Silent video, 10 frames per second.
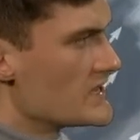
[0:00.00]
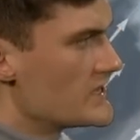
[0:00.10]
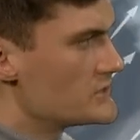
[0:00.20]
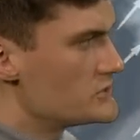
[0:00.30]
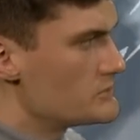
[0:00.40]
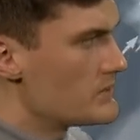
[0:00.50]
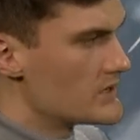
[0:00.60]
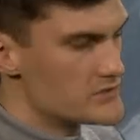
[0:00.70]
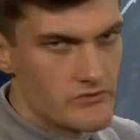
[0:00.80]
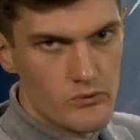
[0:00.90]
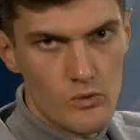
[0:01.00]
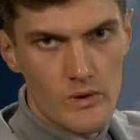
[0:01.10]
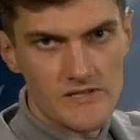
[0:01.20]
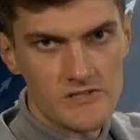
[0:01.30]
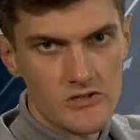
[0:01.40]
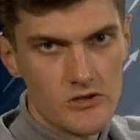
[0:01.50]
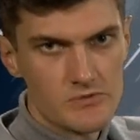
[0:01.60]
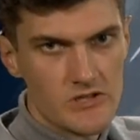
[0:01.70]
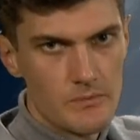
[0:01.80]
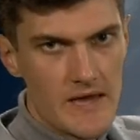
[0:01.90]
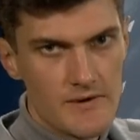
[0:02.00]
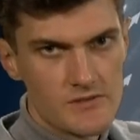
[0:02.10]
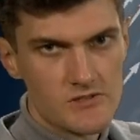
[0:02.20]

into parts of western upslope areas,